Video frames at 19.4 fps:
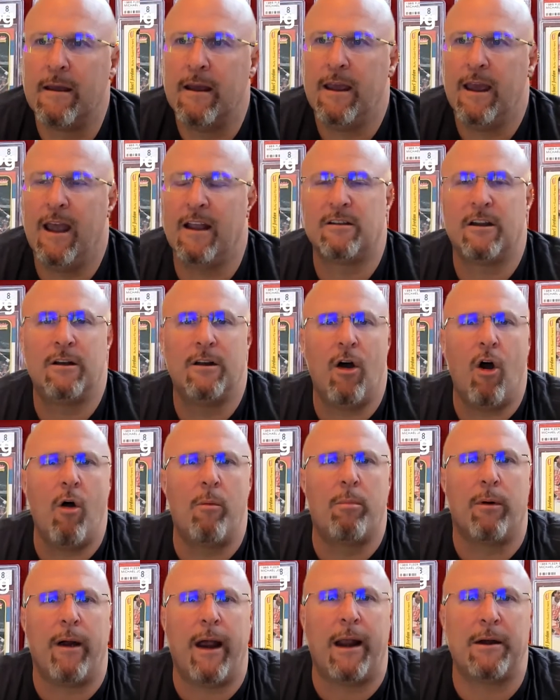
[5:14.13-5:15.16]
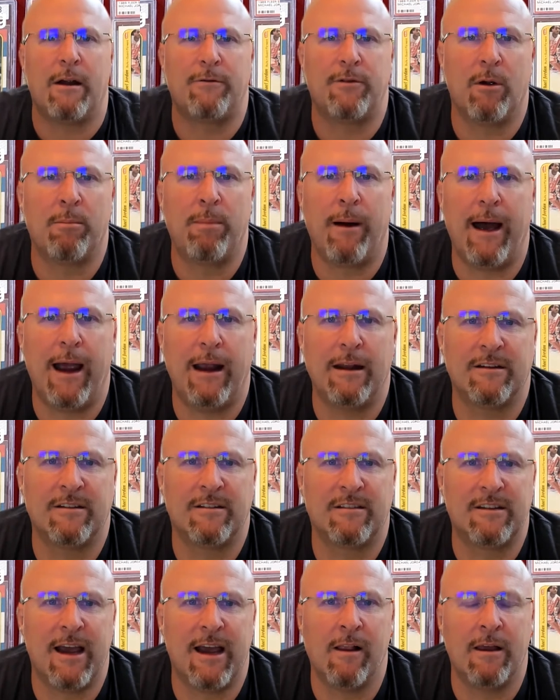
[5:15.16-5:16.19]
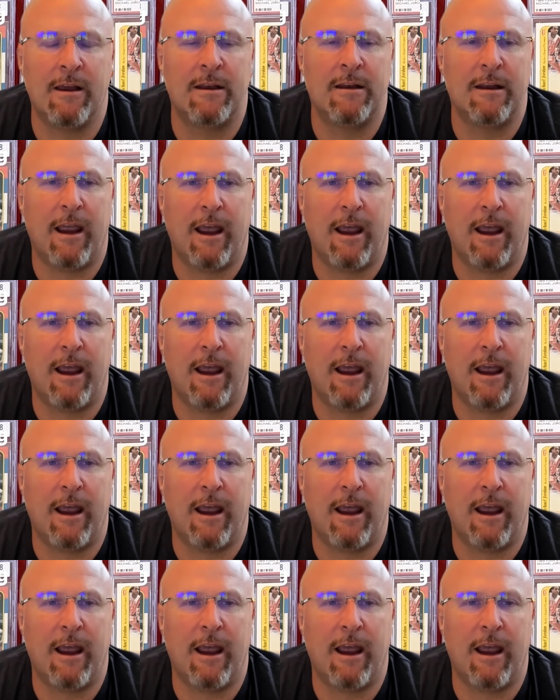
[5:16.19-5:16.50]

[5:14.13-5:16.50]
no-brainer if you're buying and selling